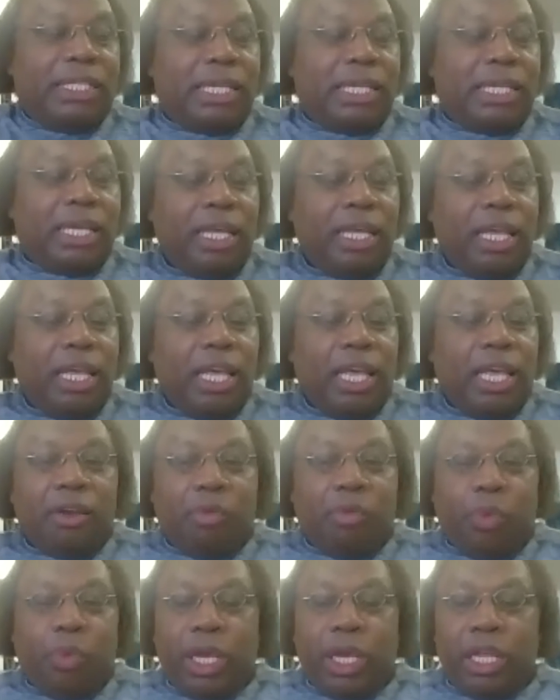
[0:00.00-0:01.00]
away, he said,
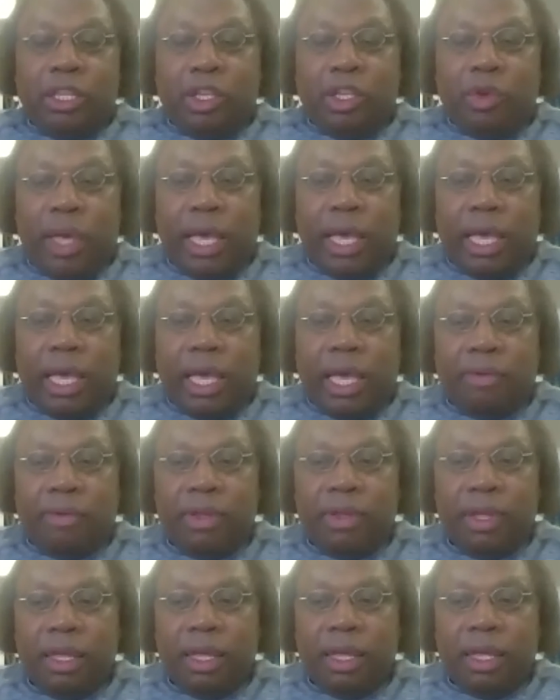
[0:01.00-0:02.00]
when you
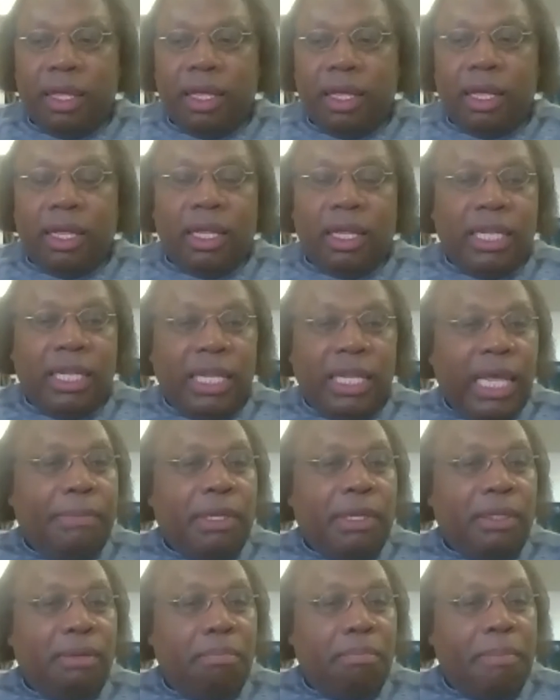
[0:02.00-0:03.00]
have
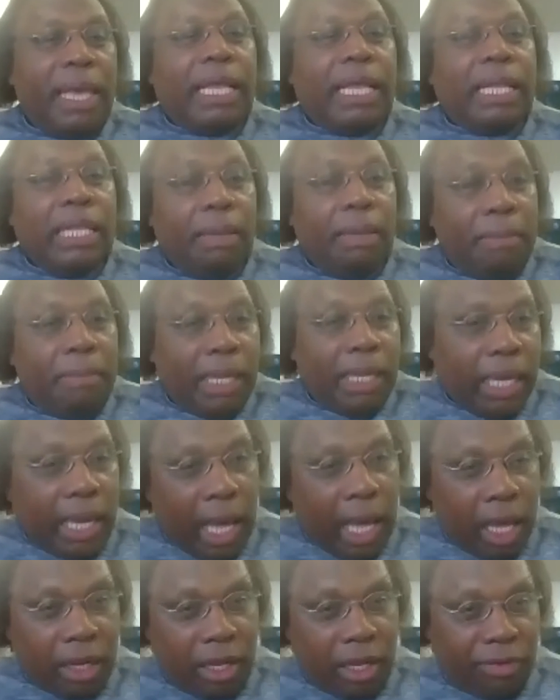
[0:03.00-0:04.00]
make
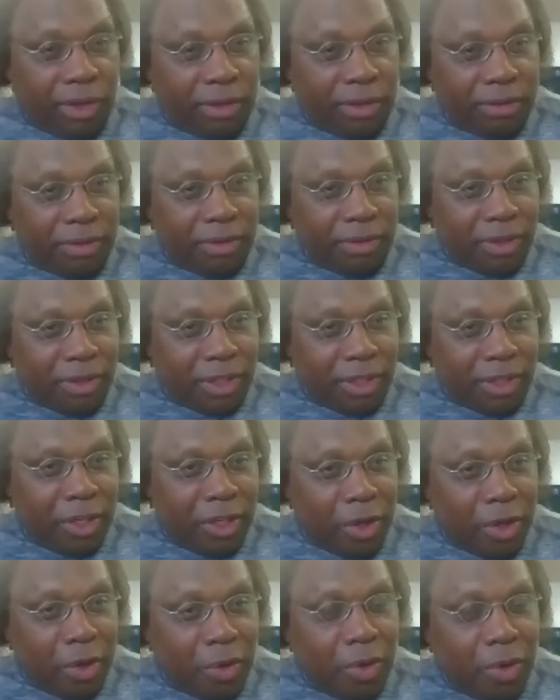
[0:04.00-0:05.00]
lemonade out of it.
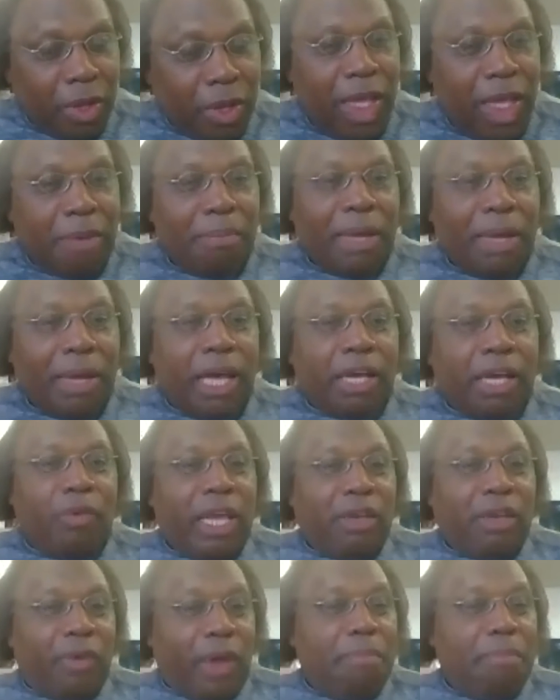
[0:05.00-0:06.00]

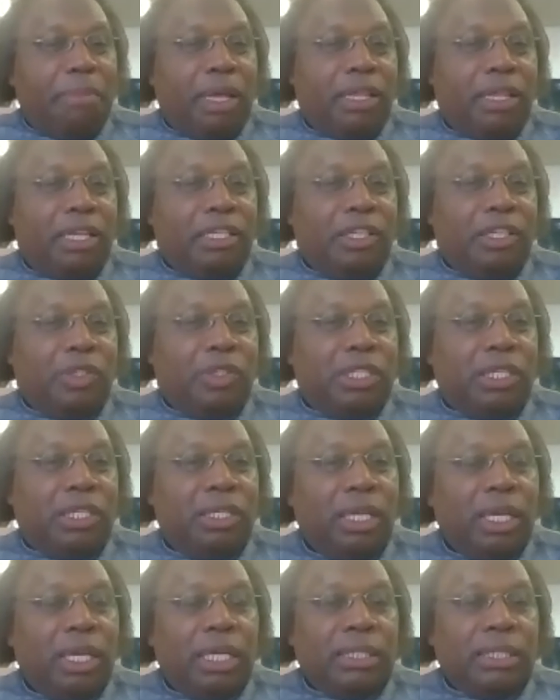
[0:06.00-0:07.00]
My great grandmother used
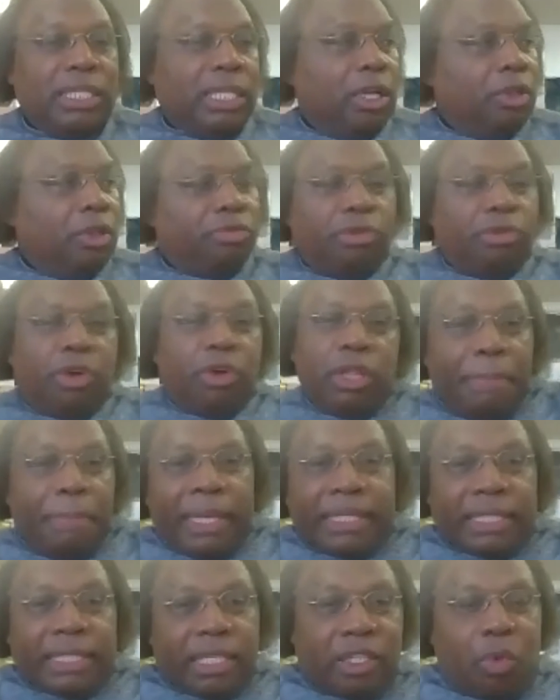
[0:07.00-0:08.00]
to say, don't throw
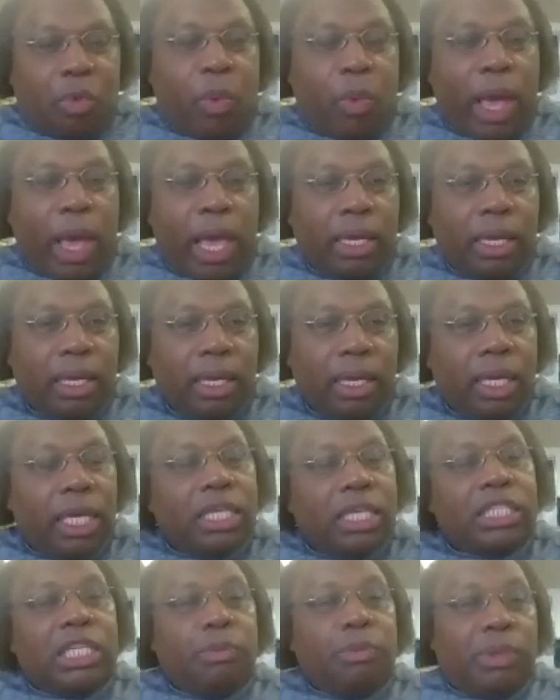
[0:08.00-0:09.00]
them biscuits away.
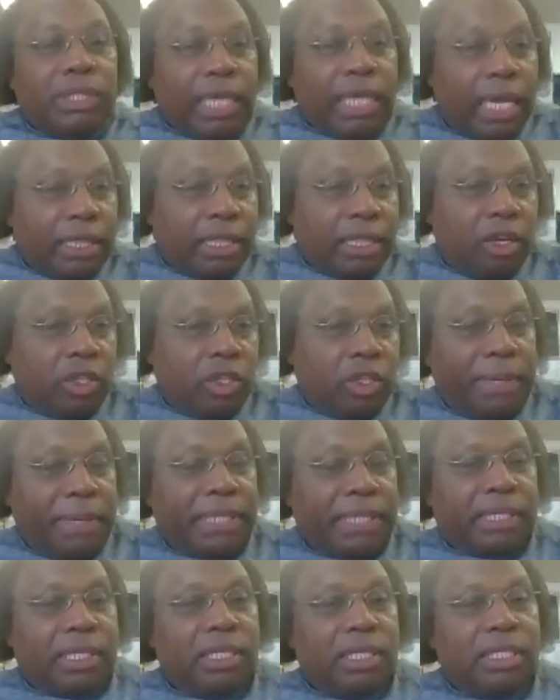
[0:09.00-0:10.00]
She would take those
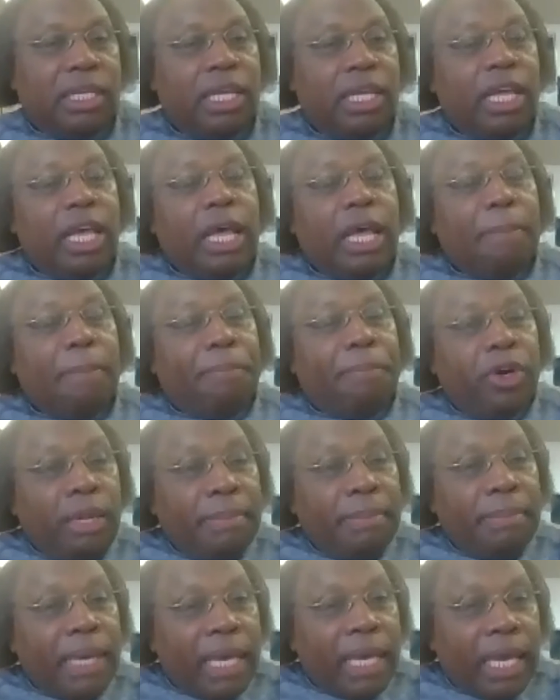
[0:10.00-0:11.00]
biscuits,
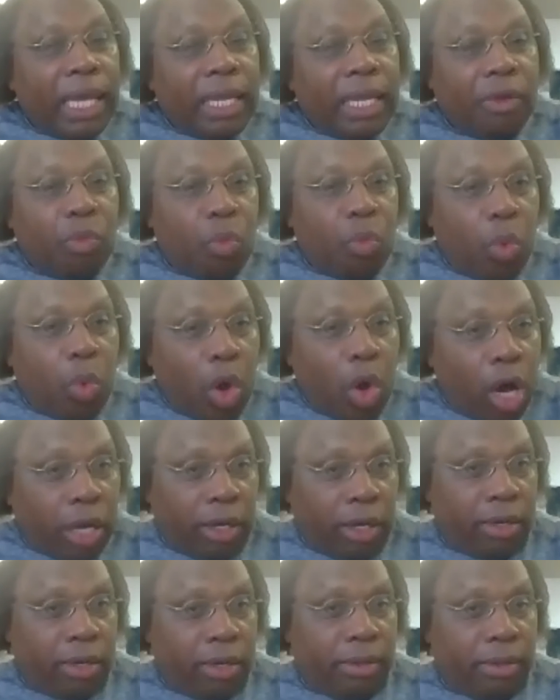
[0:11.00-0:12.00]
put them in
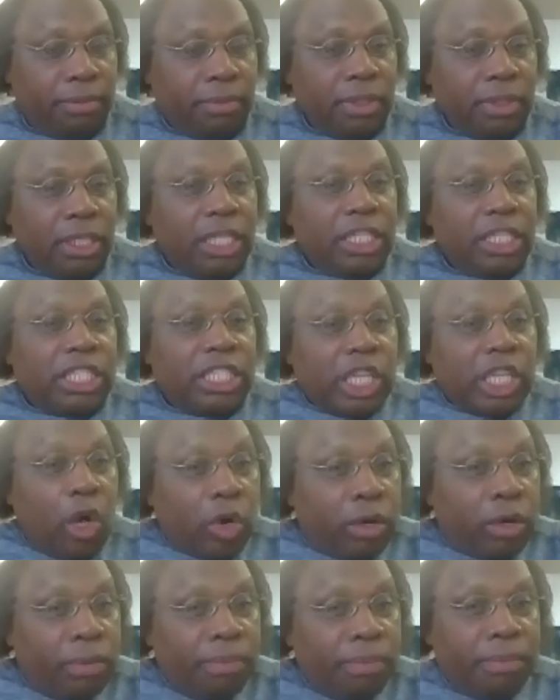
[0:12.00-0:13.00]
water,
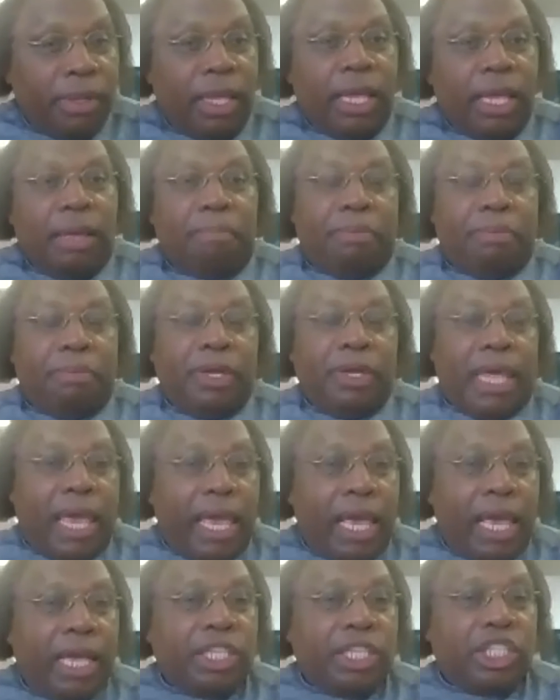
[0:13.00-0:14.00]
soak them, put
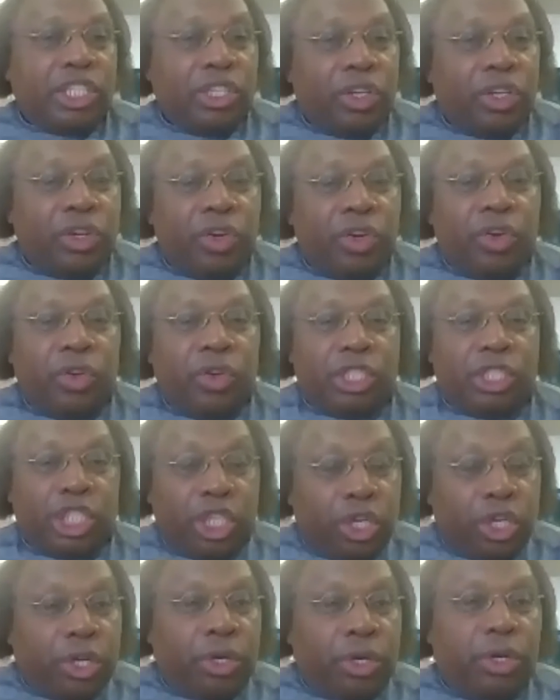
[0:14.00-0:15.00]
eggs, sugar,